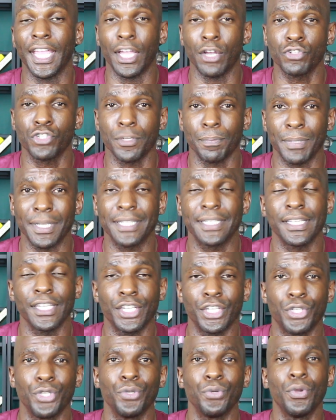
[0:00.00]

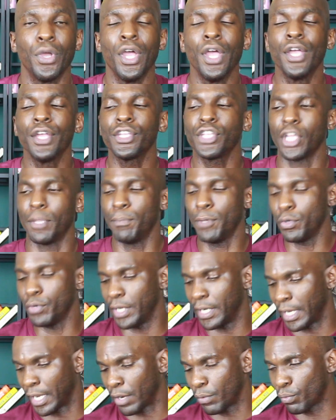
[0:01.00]
LGBTQ
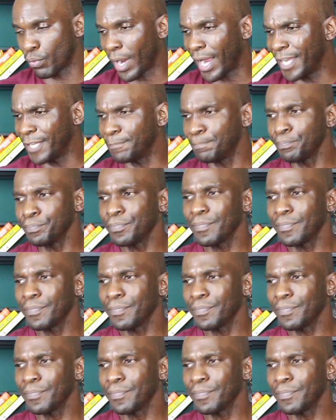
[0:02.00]
community, right?